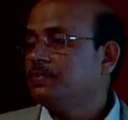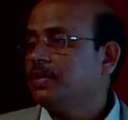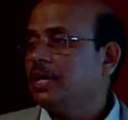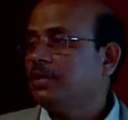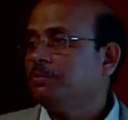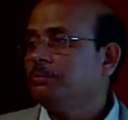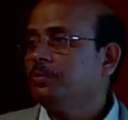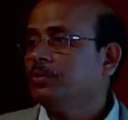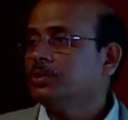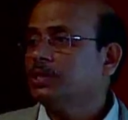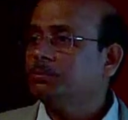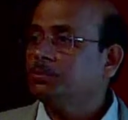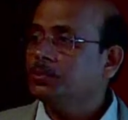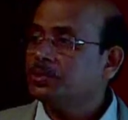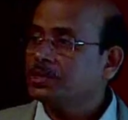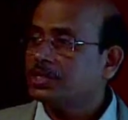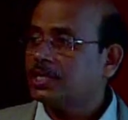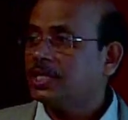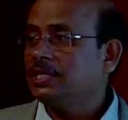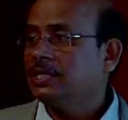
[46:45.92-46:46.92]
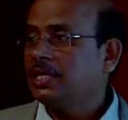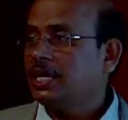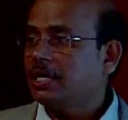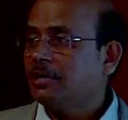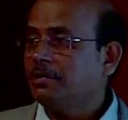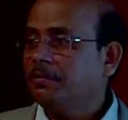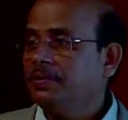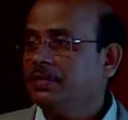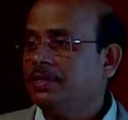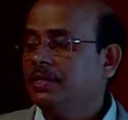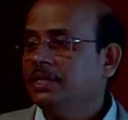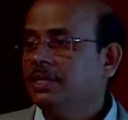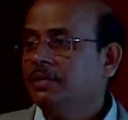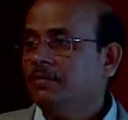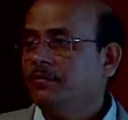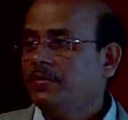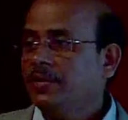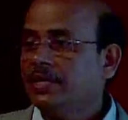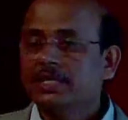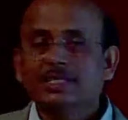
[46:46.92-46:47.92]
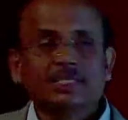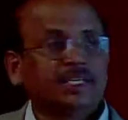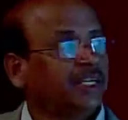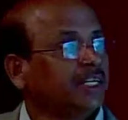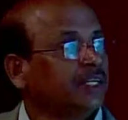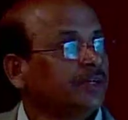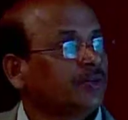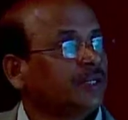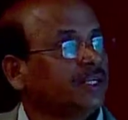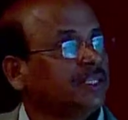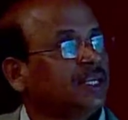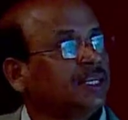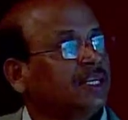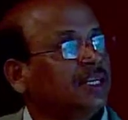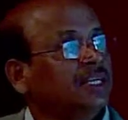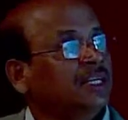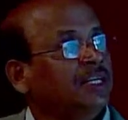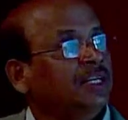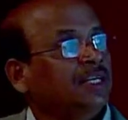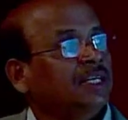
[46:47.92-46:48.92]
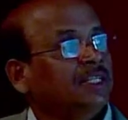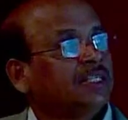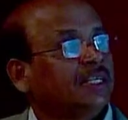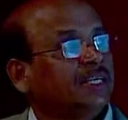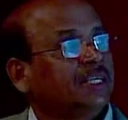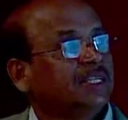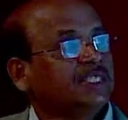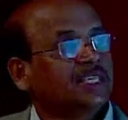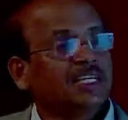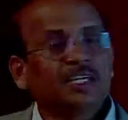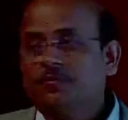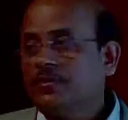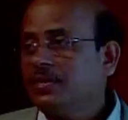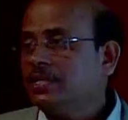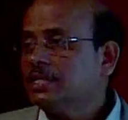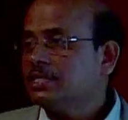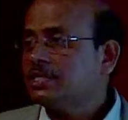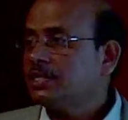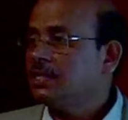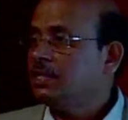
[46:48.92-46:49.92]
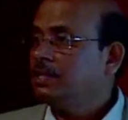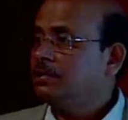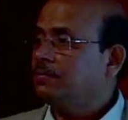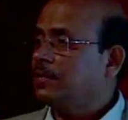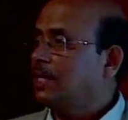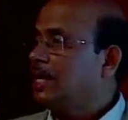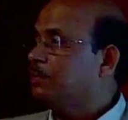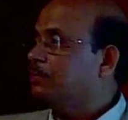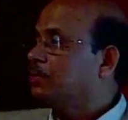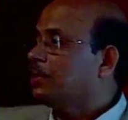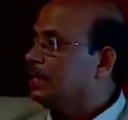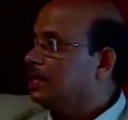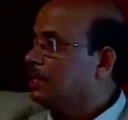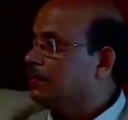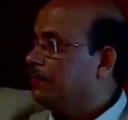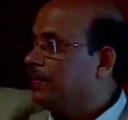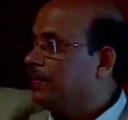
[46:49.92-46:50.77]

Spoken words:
we have both the booster and the RLV vehicle sitting together. In the descent phase we have only the